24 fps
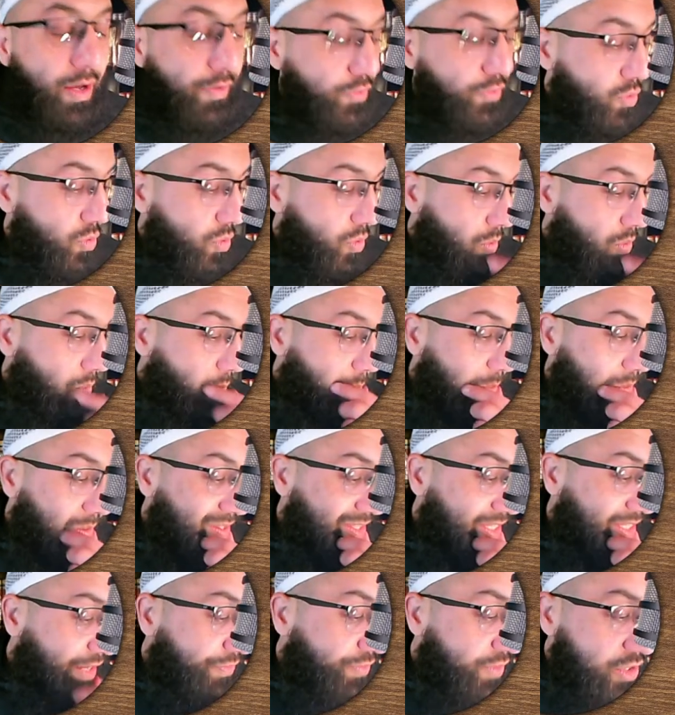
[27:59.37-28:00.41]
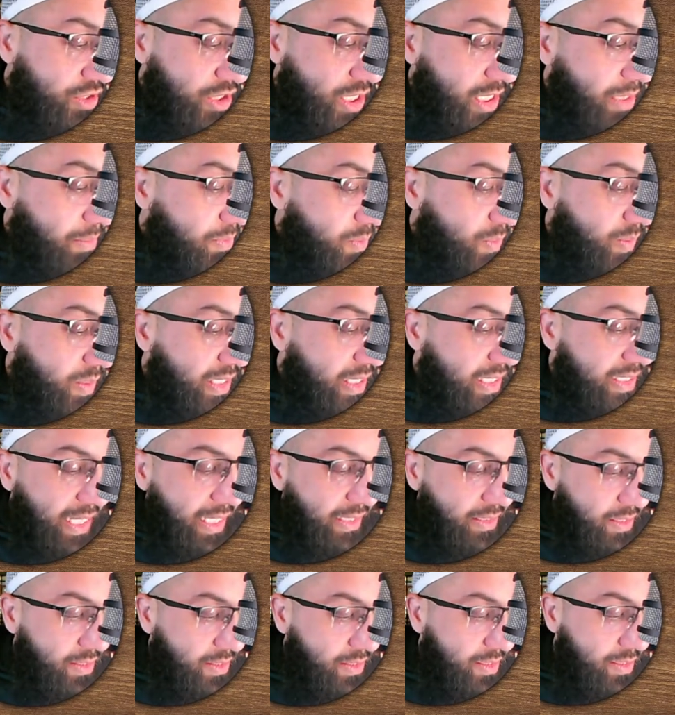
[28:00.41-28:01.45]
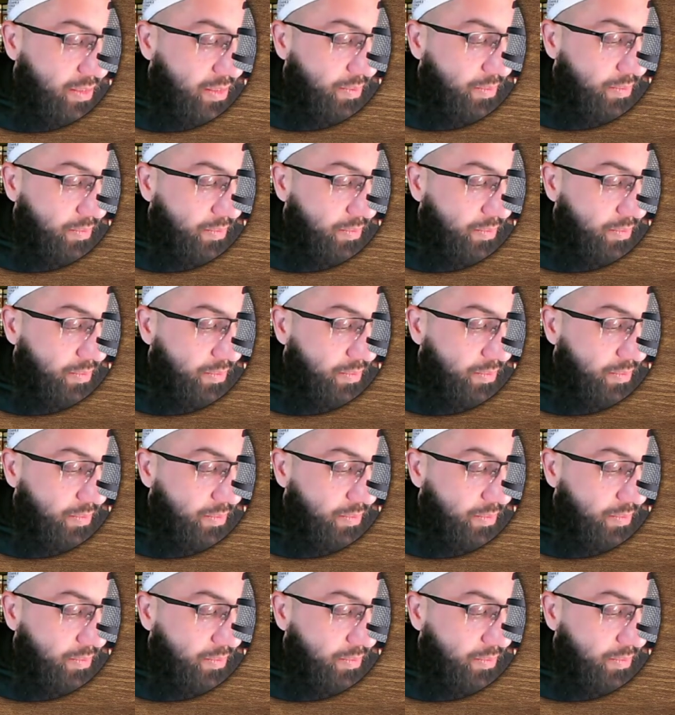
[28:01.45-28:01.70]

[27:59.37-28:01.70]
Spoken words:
to differentiate between these letters.